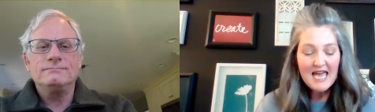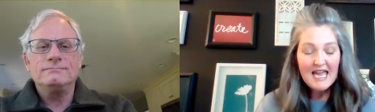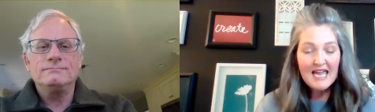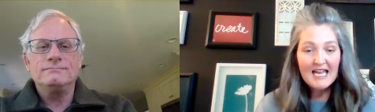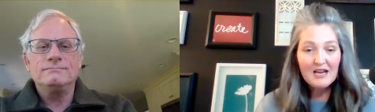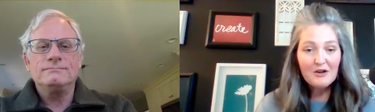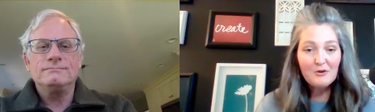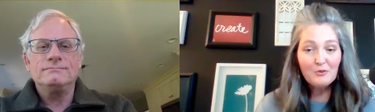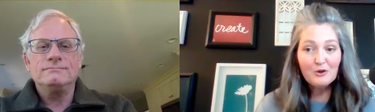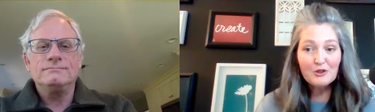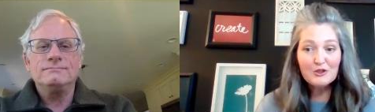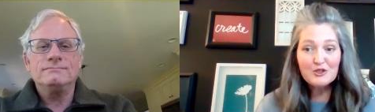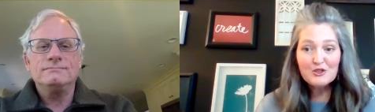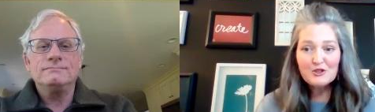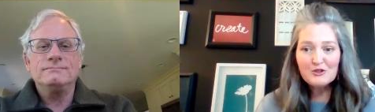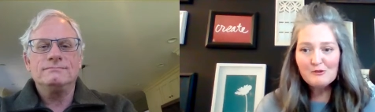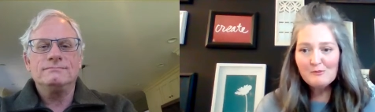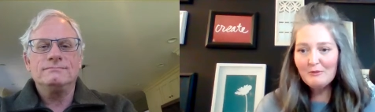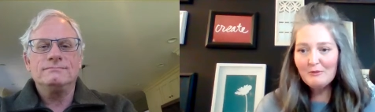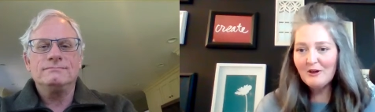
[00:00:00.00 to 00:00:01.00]
Speaker 1: And we're
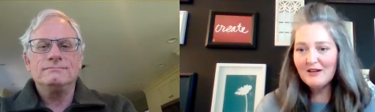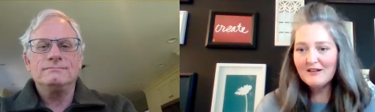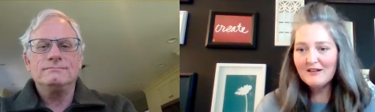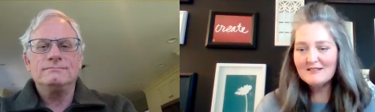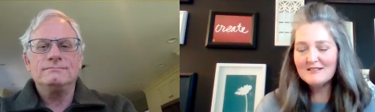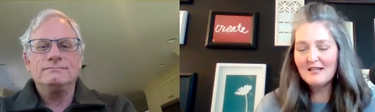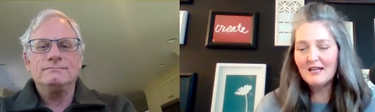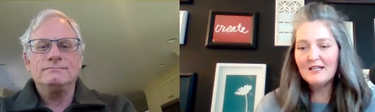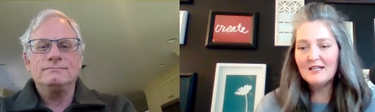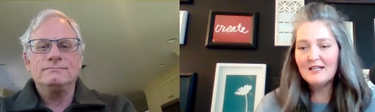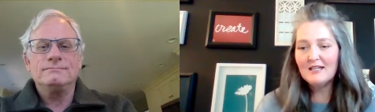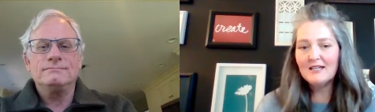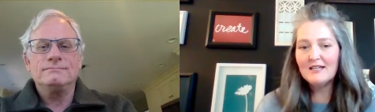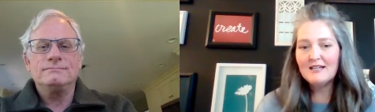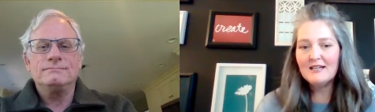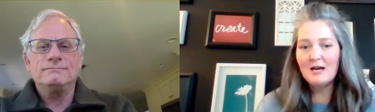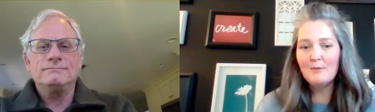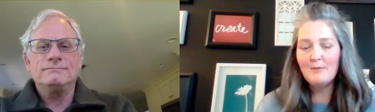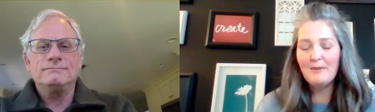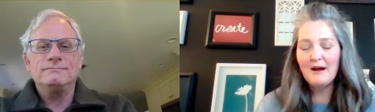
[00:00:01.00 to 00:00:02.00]
super
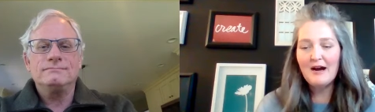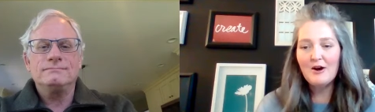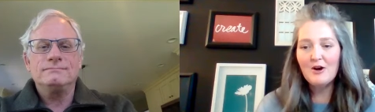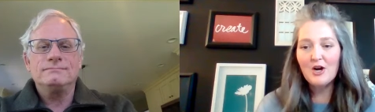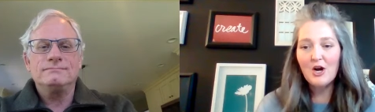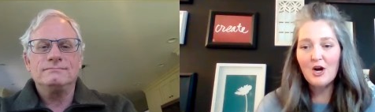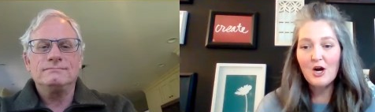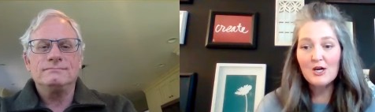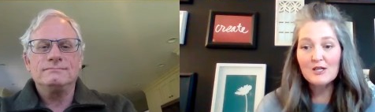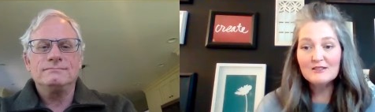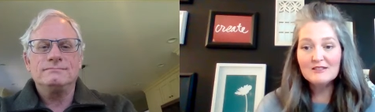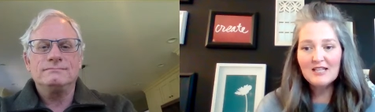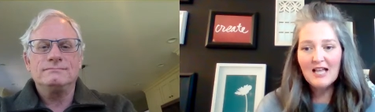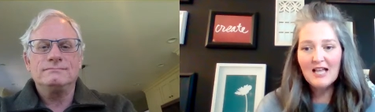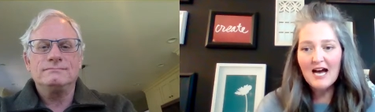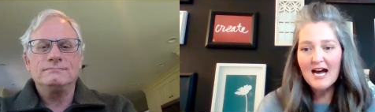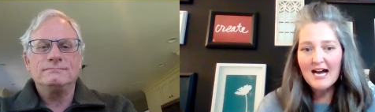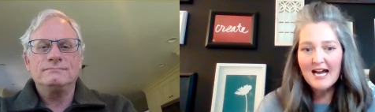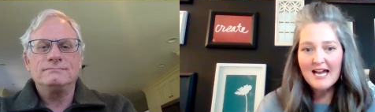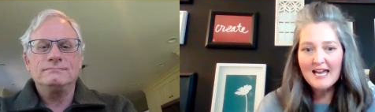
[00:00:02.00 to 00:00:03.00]
excited about our
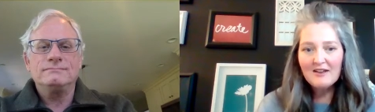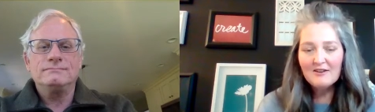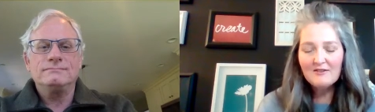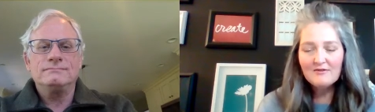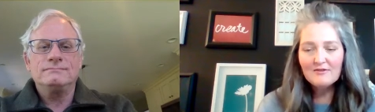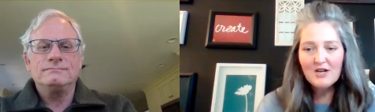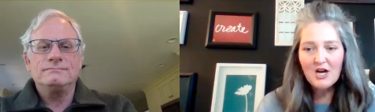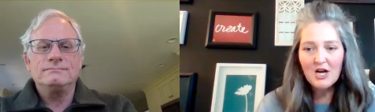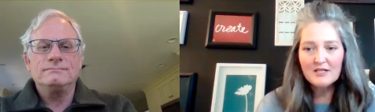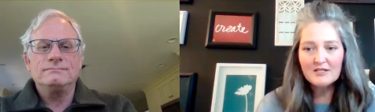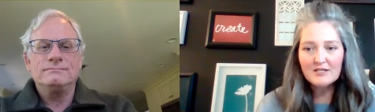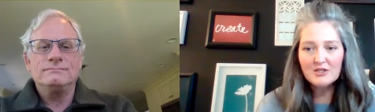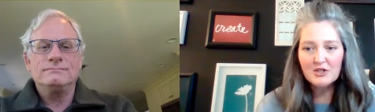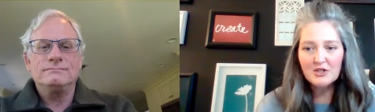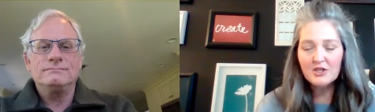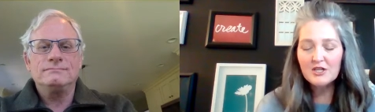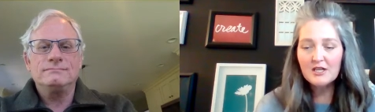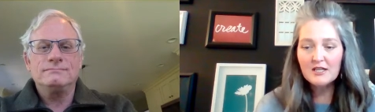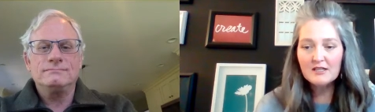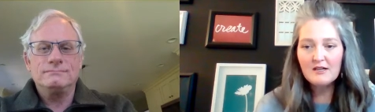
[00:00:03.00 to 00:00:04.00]
live
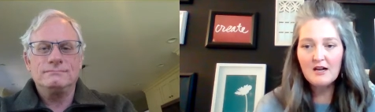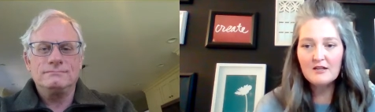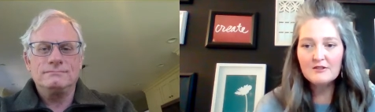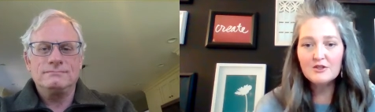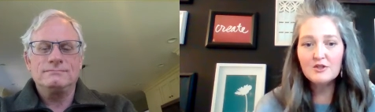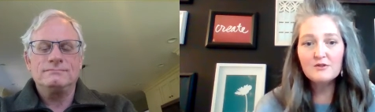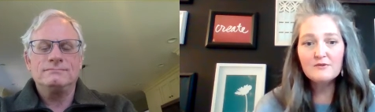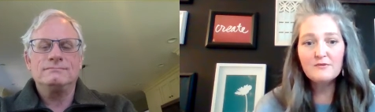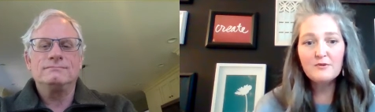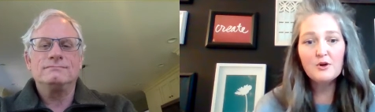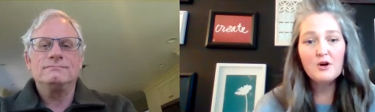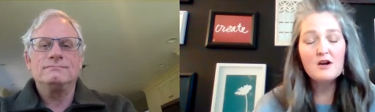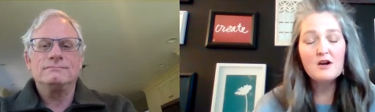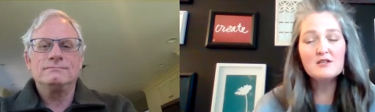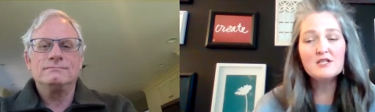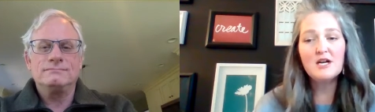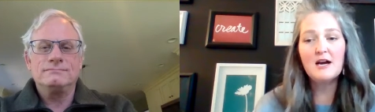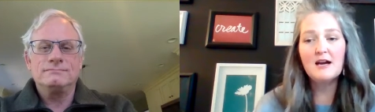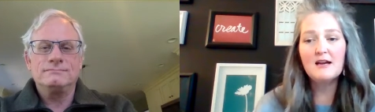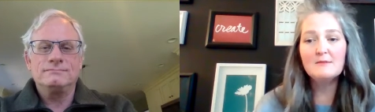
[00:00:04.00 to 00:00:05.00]
concert, a concert for
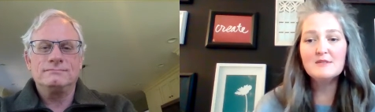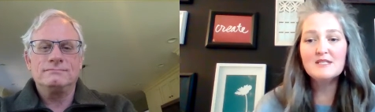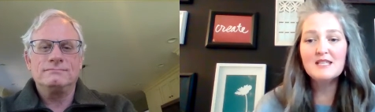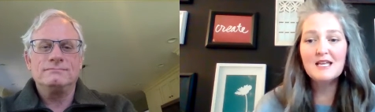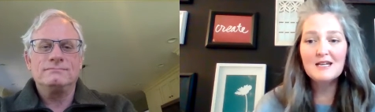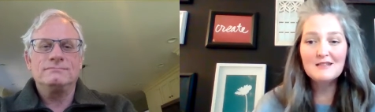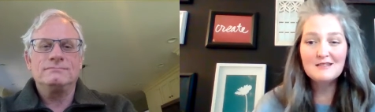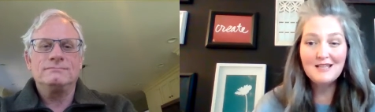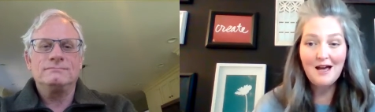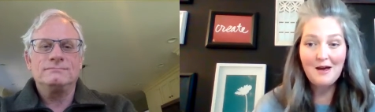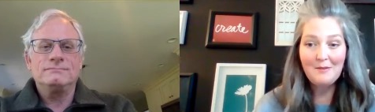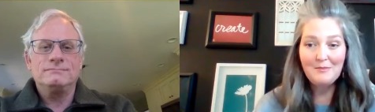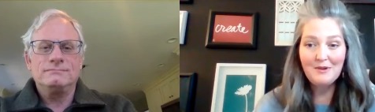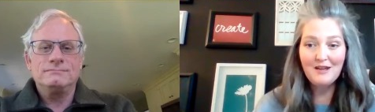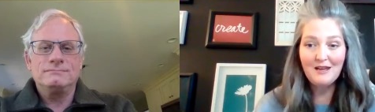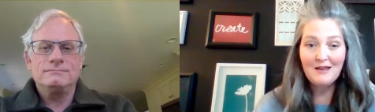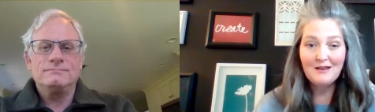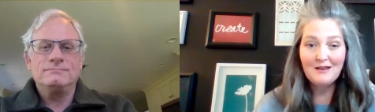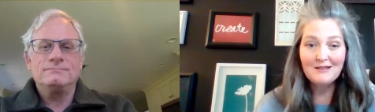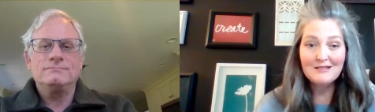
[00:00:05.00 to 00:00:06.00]
our times that is
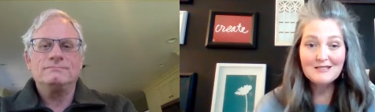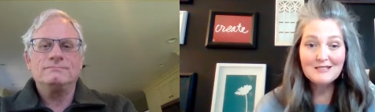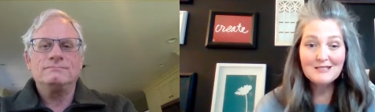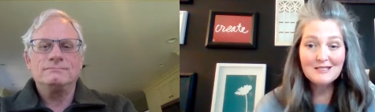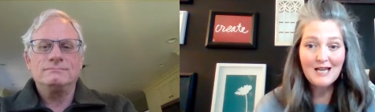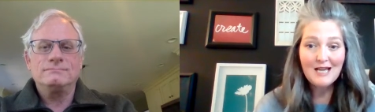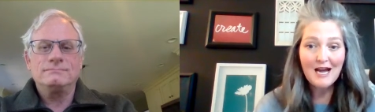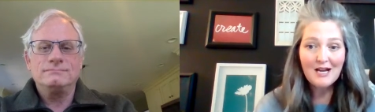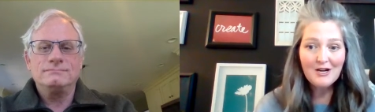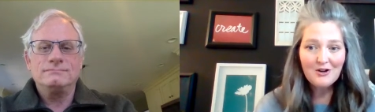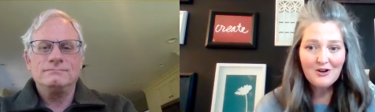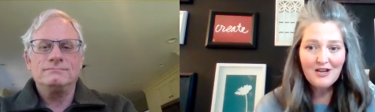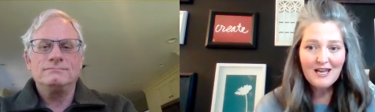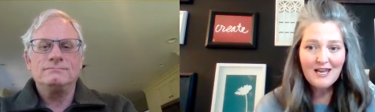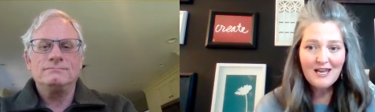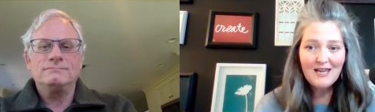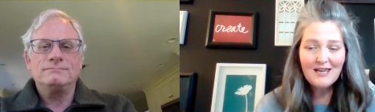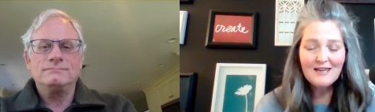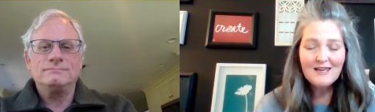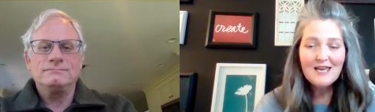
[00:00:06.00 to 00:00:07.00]
happening
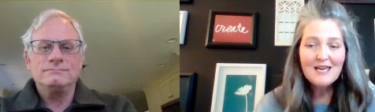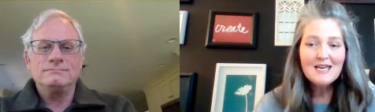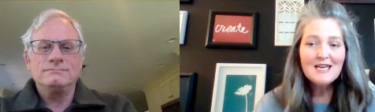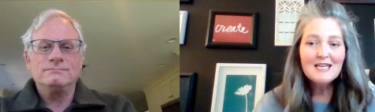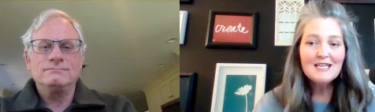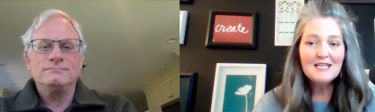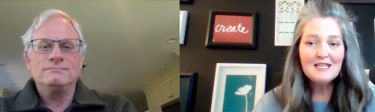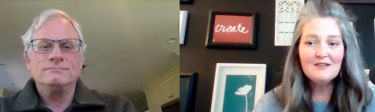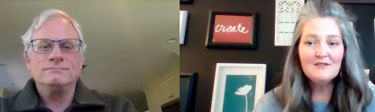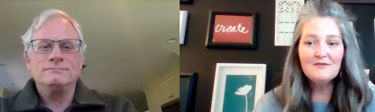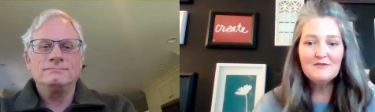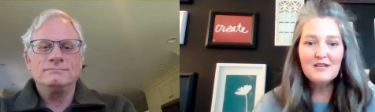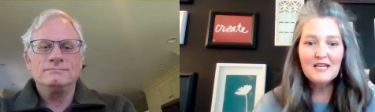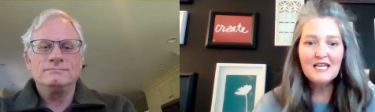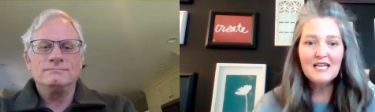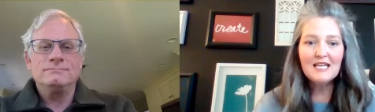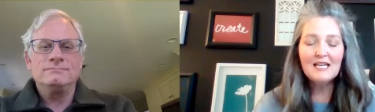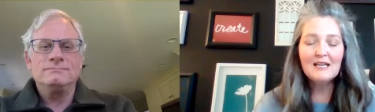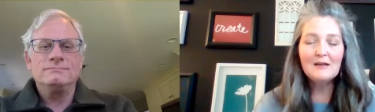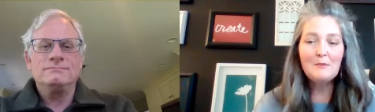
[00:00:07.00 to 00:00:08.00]
Saturday
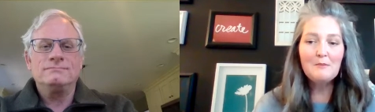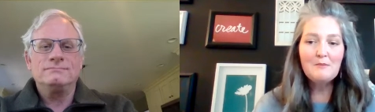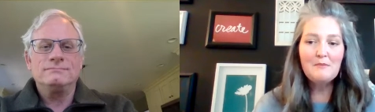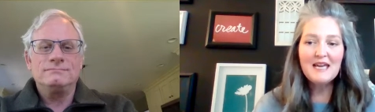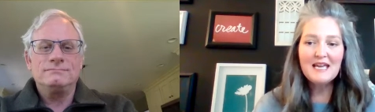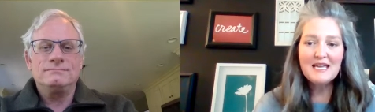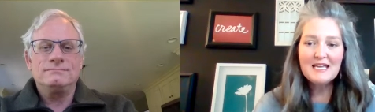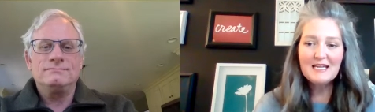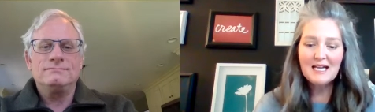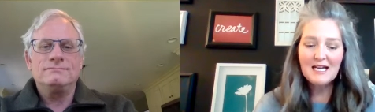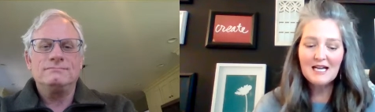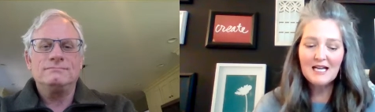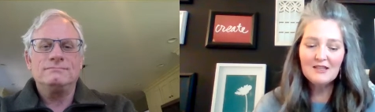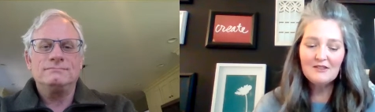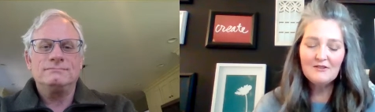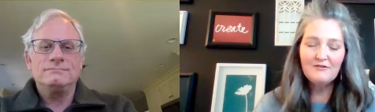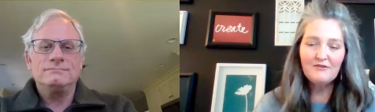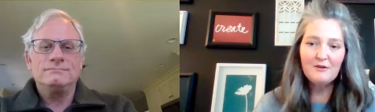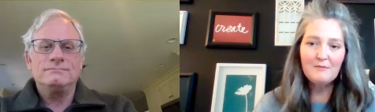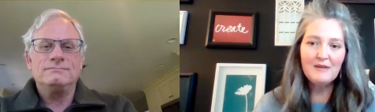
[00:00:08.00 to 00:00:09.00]
evening, May
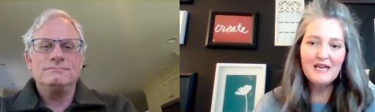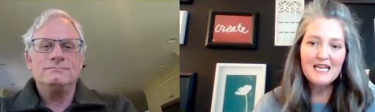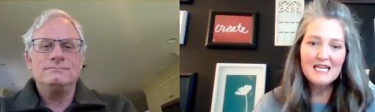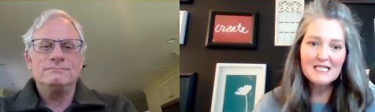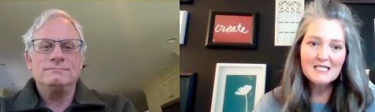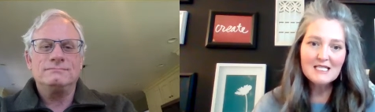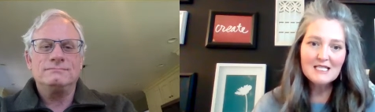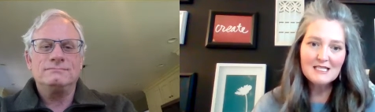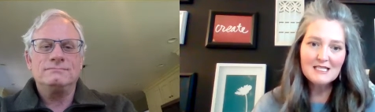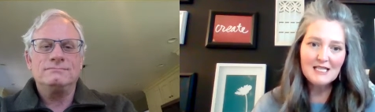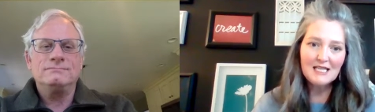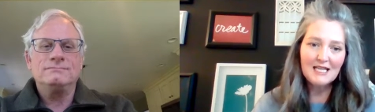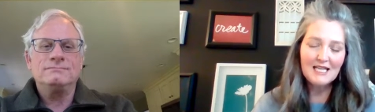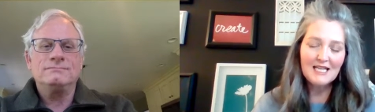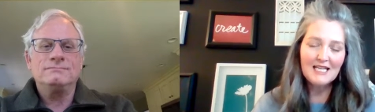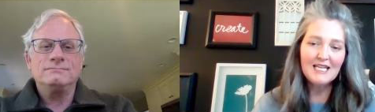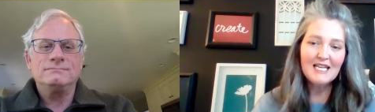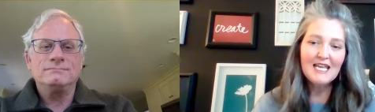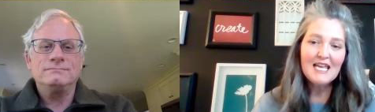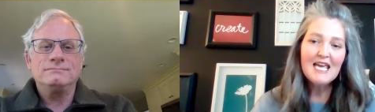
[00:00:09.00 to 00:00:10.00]
9th from 8 to
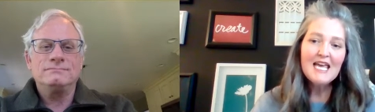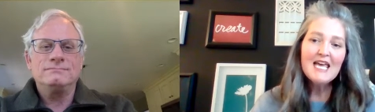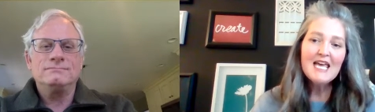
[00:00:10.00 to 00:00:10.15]
10.